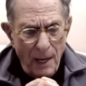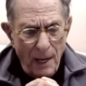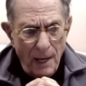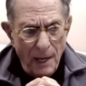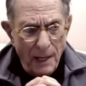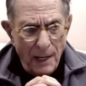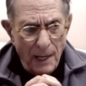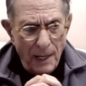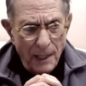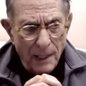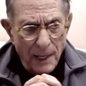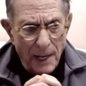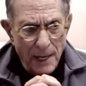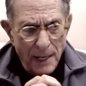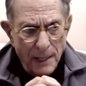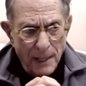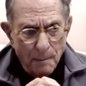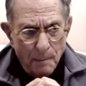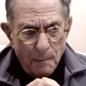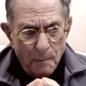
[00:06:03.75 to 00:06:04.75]
in, in
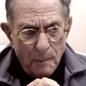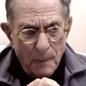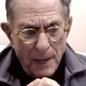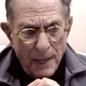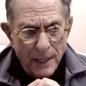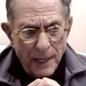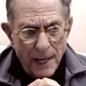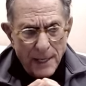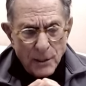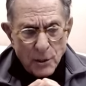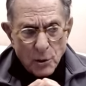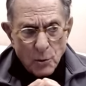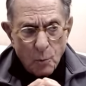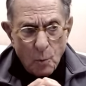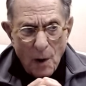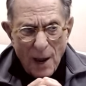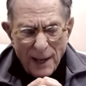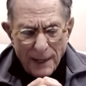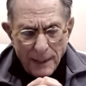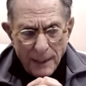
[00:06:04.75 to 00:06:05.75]
a in a
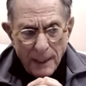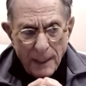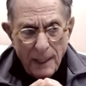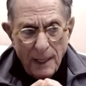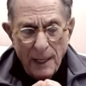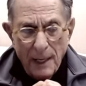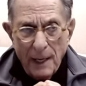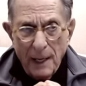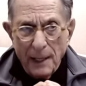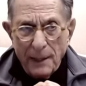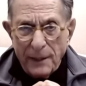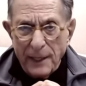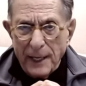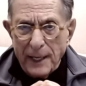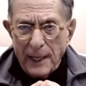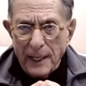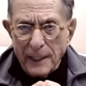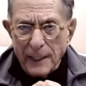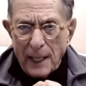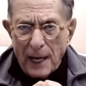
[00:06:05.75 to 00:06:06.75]
sweat,
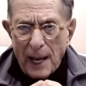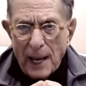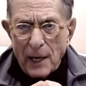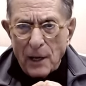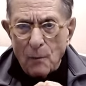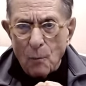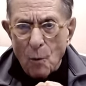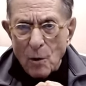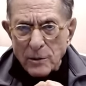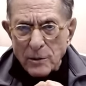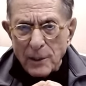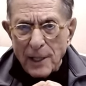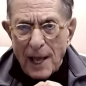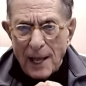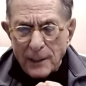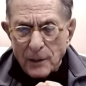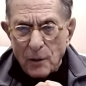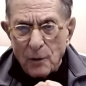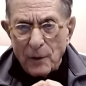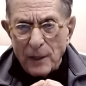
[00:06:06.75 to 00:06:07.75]
thinking that I was
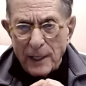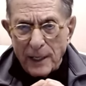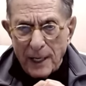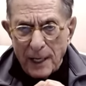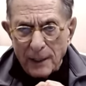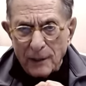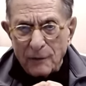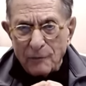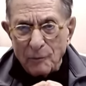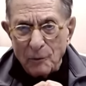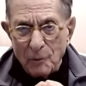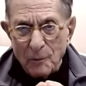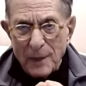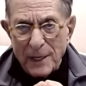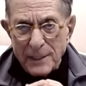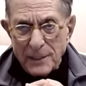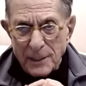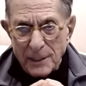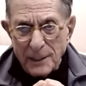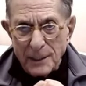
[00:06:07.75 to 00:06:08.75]
not going to get through
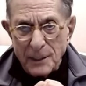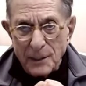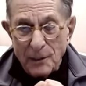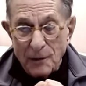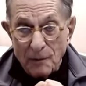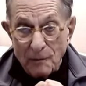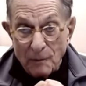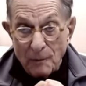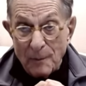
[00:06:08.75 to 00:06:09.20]
my senior year.